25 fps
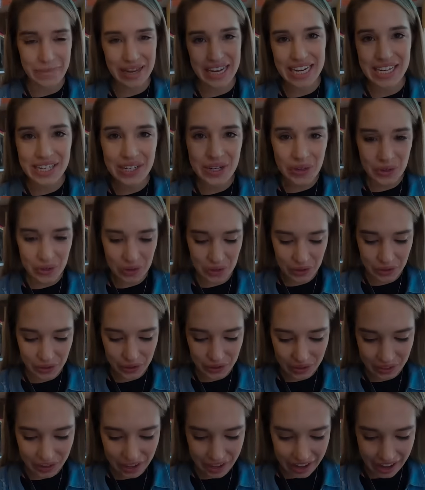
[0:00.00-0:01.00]
bean
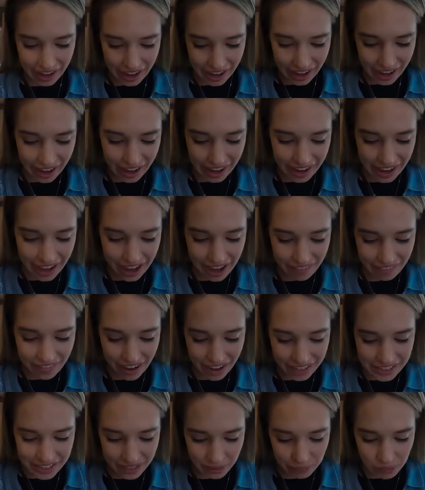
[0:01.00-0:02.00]
noodle and
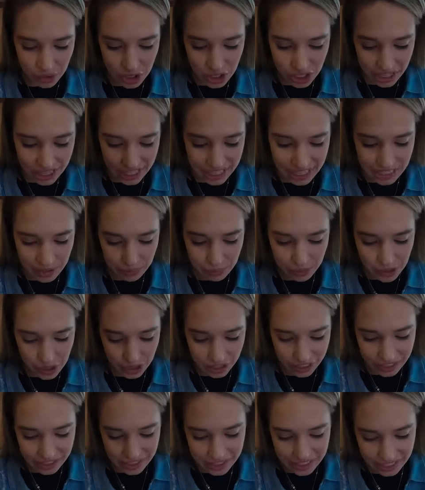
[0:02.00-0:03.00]
have like some chilies, but
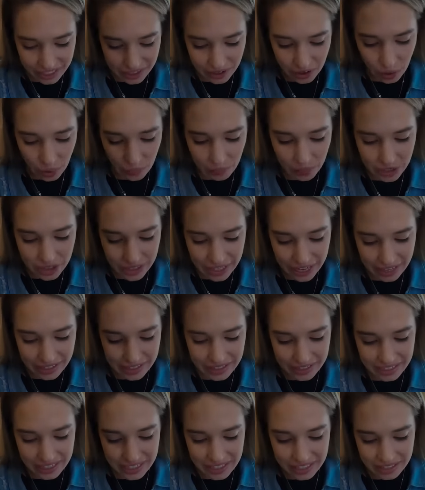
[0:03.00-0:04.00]
you can see it almost
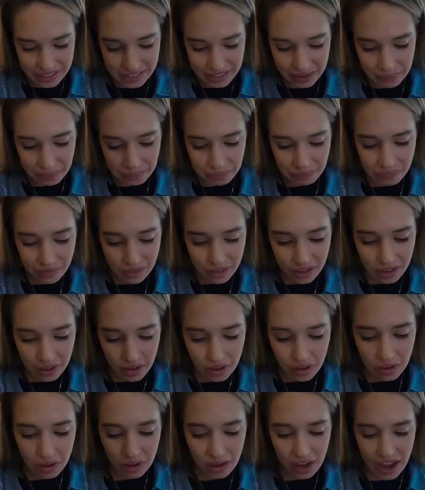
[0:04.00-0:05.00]
has these,
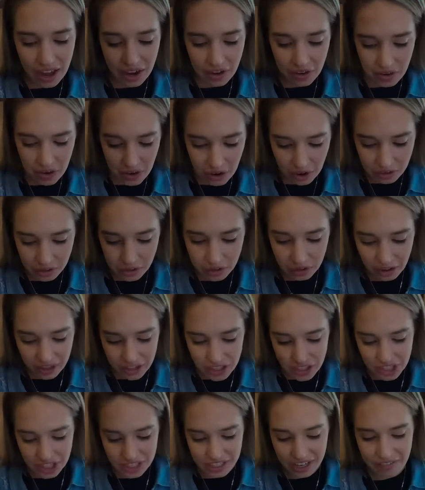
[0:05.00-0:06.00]
I don't know,
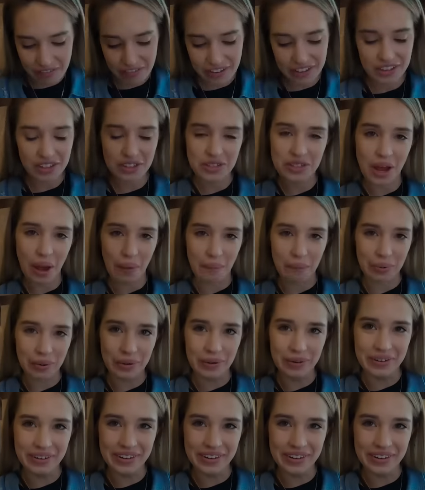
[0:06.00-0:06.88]
crunchy stuff at the top,